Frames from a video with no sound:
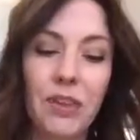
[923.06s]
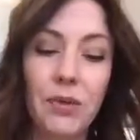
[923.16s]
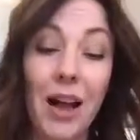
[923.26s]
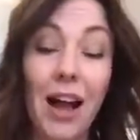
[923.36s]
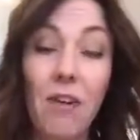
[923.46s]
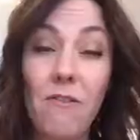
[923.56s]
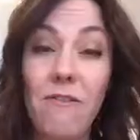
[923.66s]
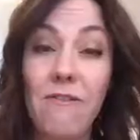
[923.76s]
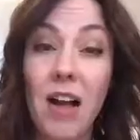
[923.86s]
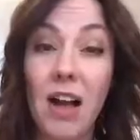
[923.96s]
So how
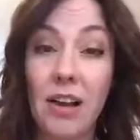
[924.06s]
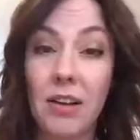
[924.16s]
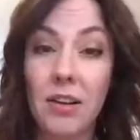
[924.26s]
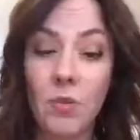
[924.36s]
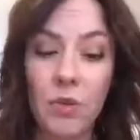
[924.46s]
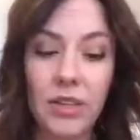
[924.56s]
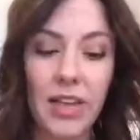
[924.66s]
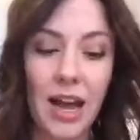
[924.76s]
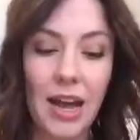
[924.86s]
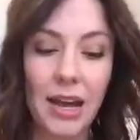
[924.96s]
fun would
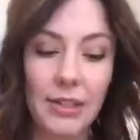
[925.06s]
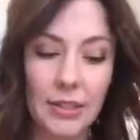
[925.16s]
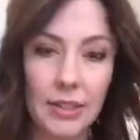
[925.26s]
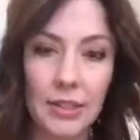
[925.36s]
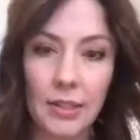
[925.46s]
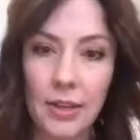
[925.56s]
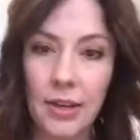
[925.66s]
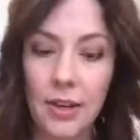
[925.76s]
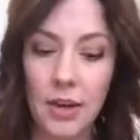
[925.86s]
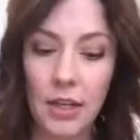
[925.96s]
that
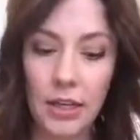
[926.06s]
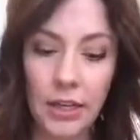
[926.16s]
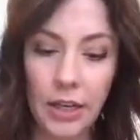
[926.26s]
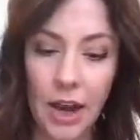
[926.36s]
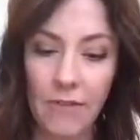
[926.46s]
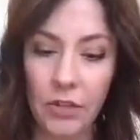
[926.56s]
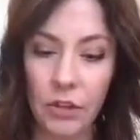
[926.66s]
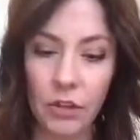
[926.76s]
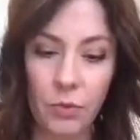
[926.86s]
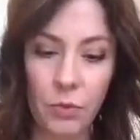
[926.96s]
clear
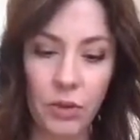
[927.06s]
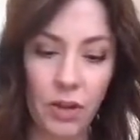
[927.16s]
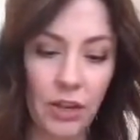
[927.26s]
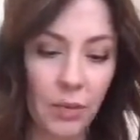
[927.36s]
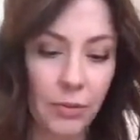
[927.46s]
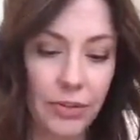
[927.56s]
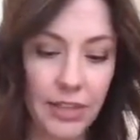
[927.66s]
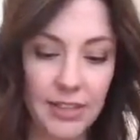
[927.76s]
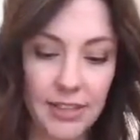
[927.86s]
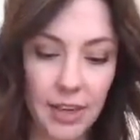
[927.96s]
envelope with all that
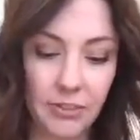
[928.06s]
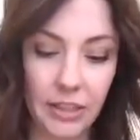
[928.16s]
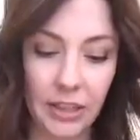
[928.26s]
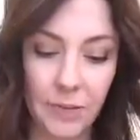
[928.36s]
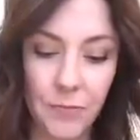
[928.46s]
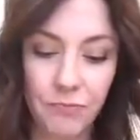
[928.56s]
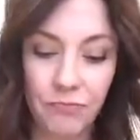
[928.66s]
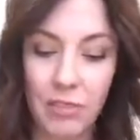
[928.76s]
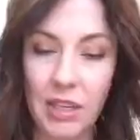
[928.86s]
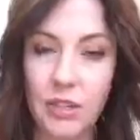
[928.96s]
pretty stuff in it
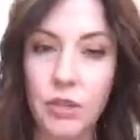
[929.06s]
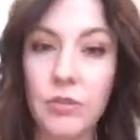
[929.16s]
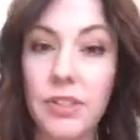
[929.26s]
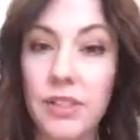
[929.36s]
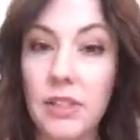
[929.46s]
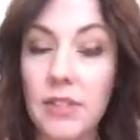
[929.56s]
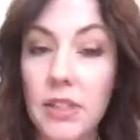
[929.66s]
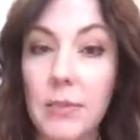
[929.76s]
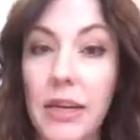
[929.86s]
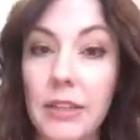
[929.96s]
be to receive
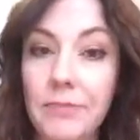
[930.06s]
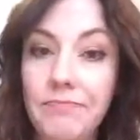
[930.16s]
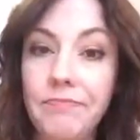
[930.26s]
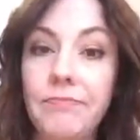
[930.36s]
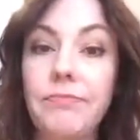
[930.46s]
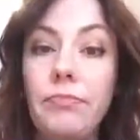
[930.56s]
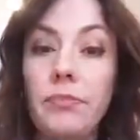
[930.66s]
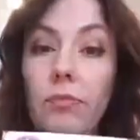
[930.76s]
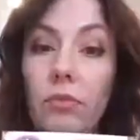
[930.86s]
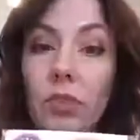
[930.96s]
in the mail?
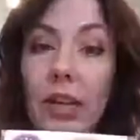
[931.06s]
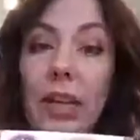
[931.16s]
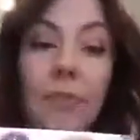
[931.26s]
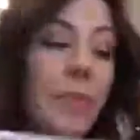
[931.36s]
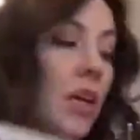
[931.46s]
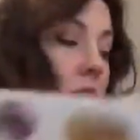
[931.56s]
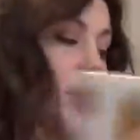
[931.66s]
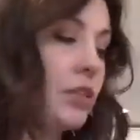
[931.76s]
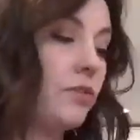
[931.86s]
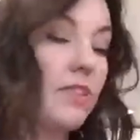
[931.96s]
Okay,
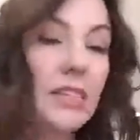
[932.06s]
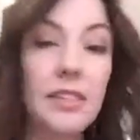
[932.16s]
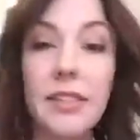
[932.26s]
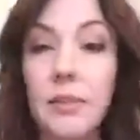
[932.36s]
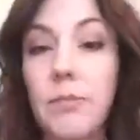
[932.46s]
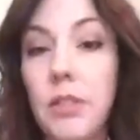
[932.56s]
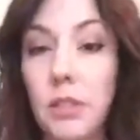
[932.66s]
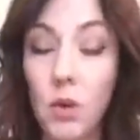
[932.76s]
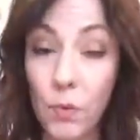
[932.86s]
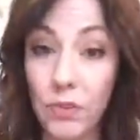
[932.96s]
so fun,
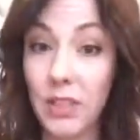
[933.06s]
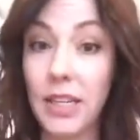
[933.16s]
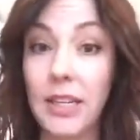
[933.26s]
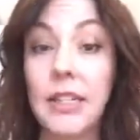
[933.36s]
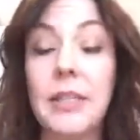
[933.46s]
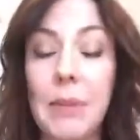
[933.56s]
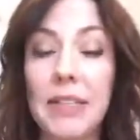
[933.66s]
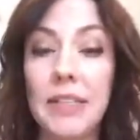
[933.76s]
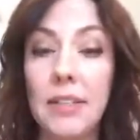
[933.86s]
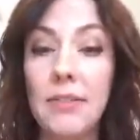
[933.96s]
simple, hopefully
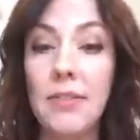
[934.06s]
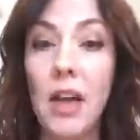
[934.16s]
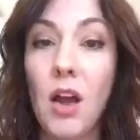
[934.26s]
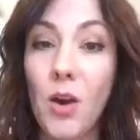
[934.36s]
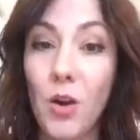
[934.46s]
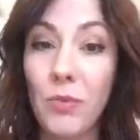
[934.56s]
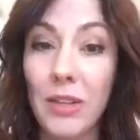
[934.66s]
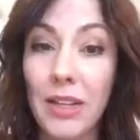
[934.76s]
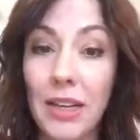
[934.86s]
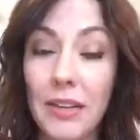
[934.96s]
inexpensive.
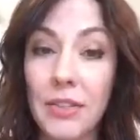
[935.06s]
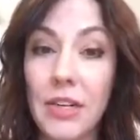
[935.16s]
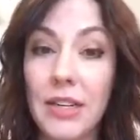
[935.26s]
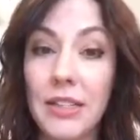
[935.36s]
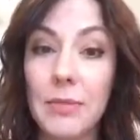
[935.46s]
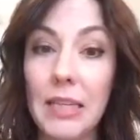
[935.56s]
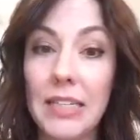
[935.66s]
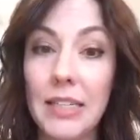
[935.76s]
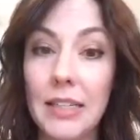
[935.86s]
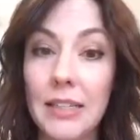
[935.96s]
Hopefully that gives you guys some
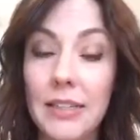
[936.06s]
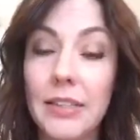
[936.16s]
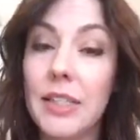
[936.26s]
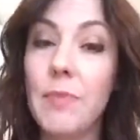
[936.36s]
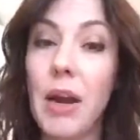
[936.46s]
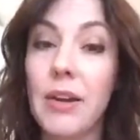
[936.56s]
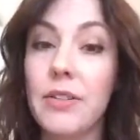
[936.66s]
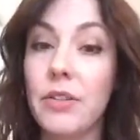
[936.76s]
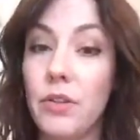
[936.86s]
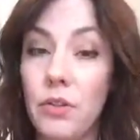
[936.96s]
ideas,
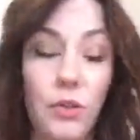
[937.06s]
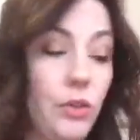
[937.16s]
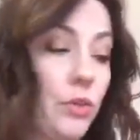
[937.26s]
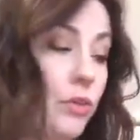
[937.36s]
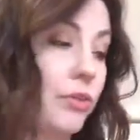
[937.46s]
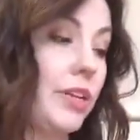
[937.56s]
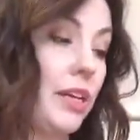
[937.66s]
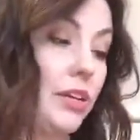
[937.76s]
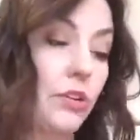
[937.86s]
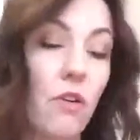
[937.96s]
inspires you to
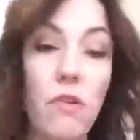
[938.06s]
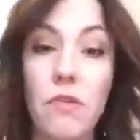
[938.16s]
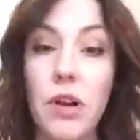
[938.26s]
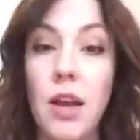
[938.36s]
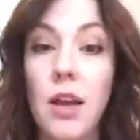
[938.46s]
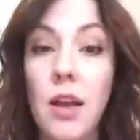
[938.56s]
create your own